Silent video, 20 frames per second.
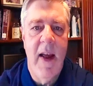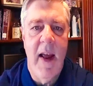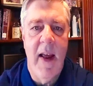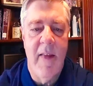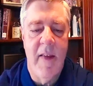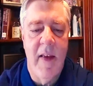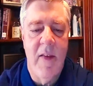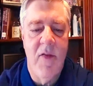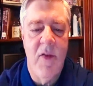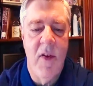
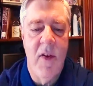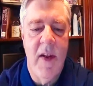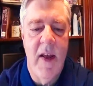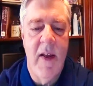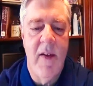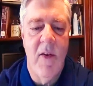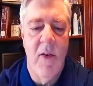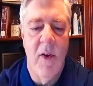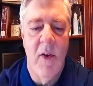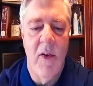And since you
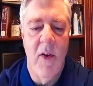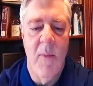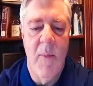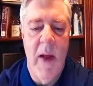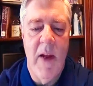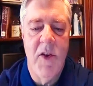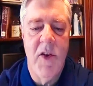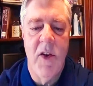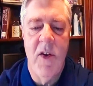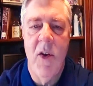did earlier
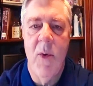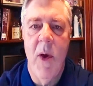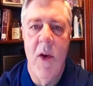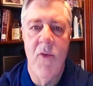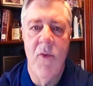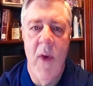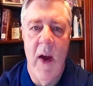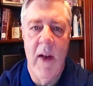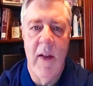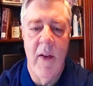mention
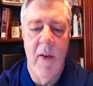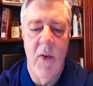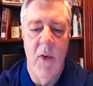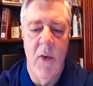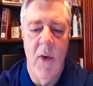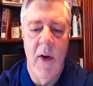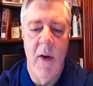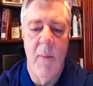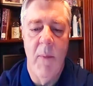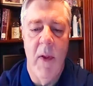U.S.
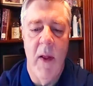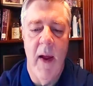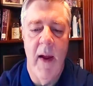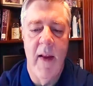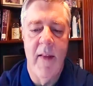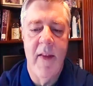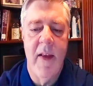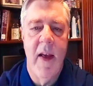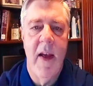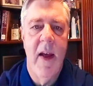regulatory
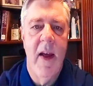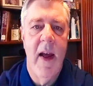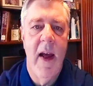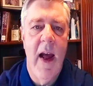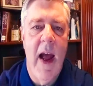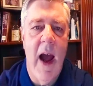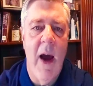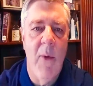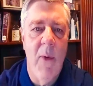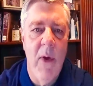compliance,
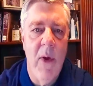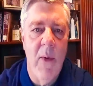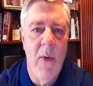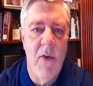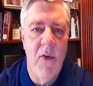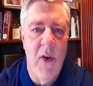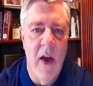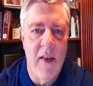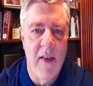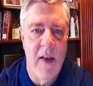how are you
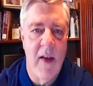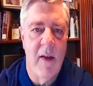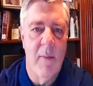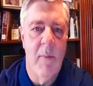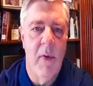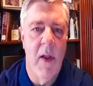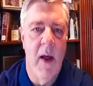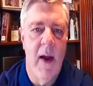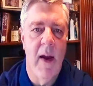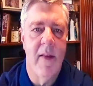addressing
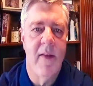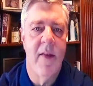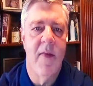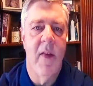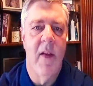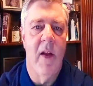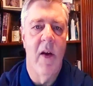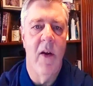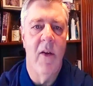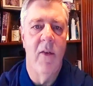compliance in
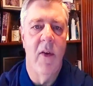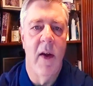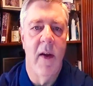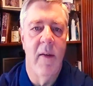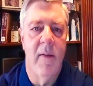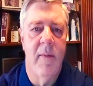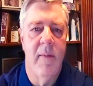the long run?